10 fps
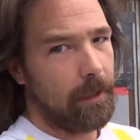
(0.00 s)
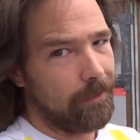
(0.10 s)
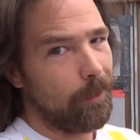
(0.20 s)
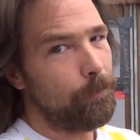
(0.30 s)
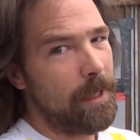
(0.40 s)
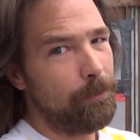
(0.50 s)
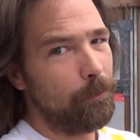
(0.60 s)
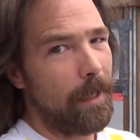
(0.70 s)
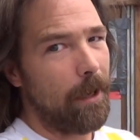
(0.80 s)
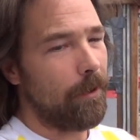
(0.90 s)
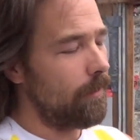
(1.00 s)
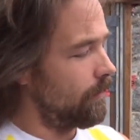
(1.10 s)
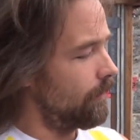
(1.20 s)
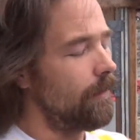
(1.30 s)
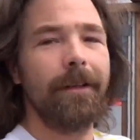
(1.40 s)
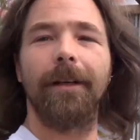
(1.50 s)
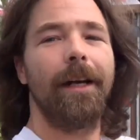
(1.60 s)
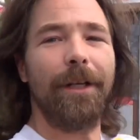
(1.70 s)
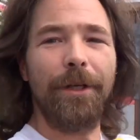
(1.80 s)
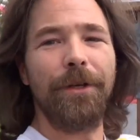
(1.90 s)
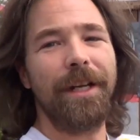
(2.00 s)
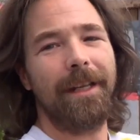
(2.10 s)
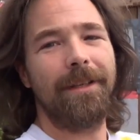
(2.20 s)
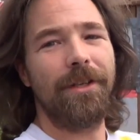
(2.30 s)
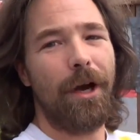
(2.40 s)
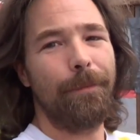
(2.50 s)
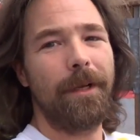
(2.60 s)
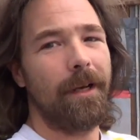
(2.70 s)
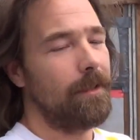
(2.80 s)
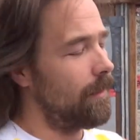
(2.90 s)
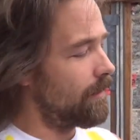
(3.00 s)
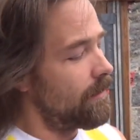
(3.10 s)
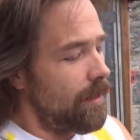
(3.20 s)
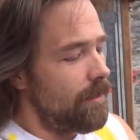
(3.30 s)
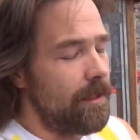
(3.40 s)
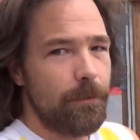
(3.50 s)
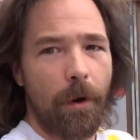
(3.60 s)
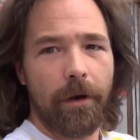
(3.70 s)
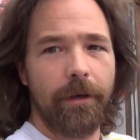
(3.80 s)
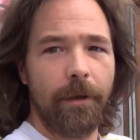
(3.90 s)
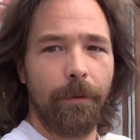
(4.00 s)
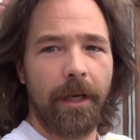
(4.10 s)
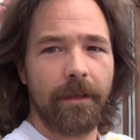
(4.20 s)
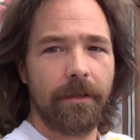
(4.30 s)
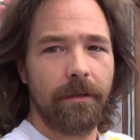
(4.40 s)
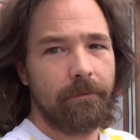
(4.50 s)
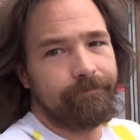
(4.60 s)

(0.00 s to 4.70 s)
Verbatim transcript: a little people power, and you can get the job done. It's as easy as watering your plants.